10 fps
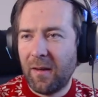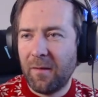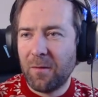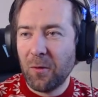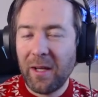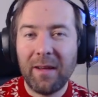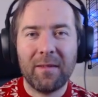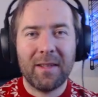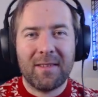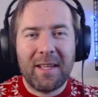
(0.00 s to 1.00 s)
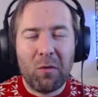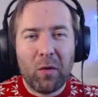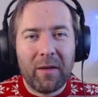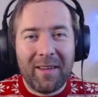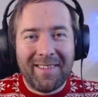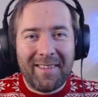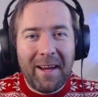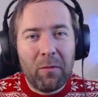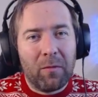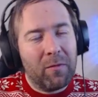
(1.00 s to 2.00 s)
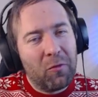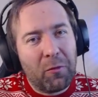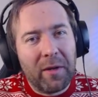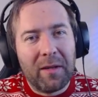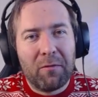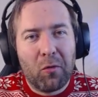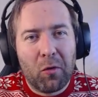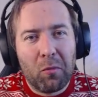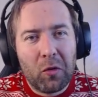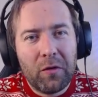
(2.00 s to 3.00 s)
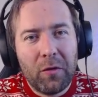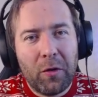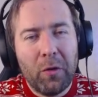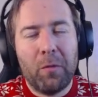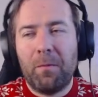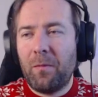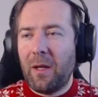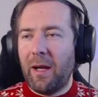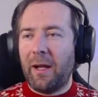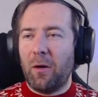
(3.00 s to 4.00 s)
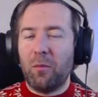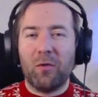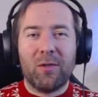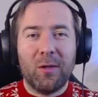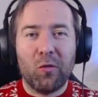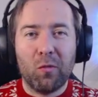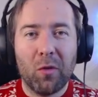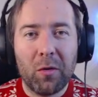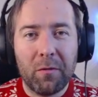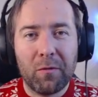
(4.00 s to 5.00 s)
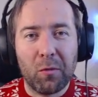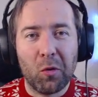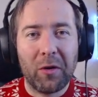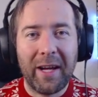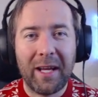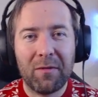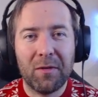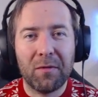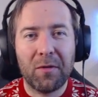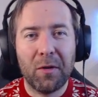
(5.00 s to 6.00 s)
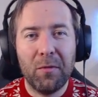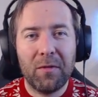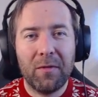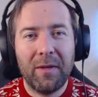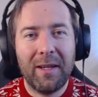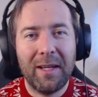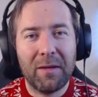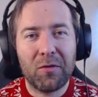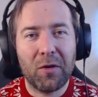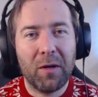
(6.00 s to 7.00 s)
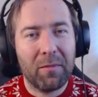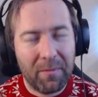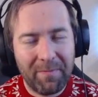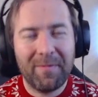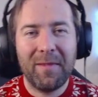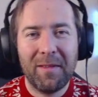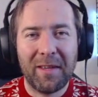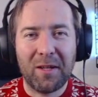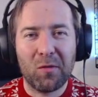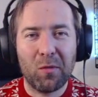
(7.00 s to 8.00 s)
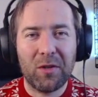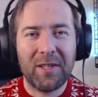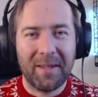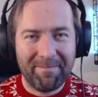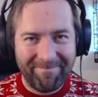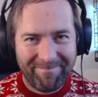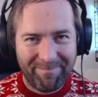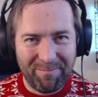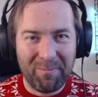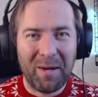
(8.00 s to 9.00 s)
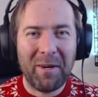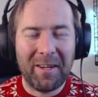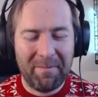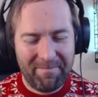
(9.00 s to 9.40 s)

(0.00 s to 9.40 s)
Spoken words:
So yeah, that's day 1 down, 24 more to go. I hope to see you tomorrow for more Advent of Code in F#. Thanks for watching. Bye bye.